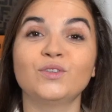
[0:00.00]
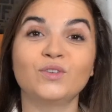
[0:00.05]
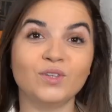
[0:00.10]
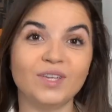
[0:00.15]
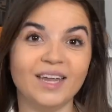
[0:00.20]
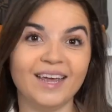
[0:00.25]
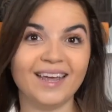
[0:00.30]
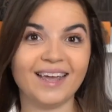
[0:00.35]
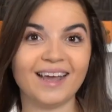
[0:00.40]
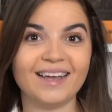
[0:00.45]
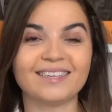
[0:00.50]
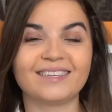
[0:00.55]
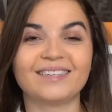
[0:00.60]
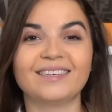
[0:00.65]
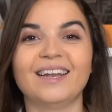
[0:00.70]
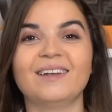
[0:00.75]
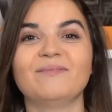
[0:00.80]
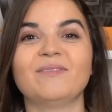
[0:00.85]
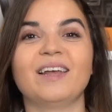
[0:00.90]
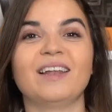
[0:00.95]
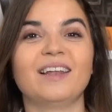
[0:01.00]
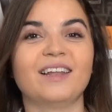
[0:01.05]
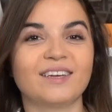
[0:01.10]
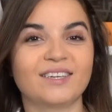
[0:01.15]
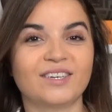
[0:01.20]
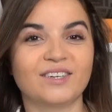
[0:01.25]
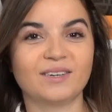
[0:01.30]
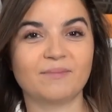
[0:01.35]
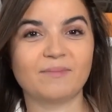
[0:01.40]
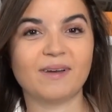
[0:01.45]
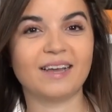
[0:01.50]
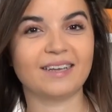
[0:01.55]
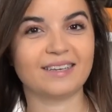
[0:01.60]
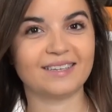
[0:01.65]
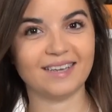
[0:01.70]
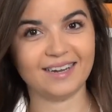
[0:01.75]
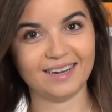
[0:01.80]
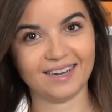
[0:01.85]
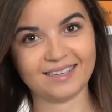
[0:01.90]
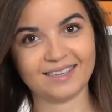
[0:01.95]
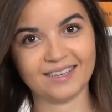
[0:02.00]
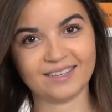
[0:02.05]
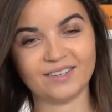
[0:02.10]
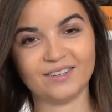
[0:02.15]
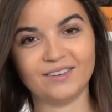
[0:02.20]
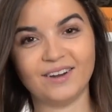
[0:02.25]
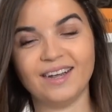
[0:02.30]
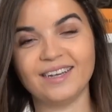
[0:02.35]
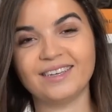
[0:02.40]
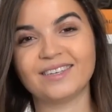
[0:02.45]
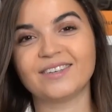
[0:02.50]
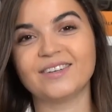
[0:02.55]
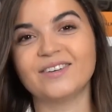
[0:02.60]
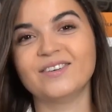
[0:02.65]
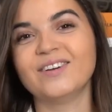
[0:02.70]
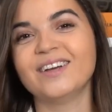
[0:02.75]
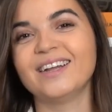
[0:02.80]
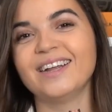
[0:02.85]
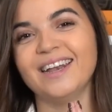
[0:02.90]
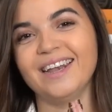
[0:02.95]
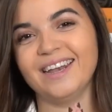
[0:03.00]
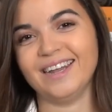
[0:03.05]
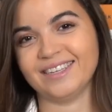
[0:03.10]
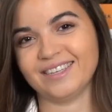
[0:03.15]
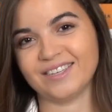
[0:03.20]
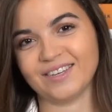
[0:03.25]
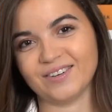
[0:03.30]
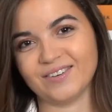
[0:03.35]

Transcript: Today I sell my luxury bags and accessories, so let's go.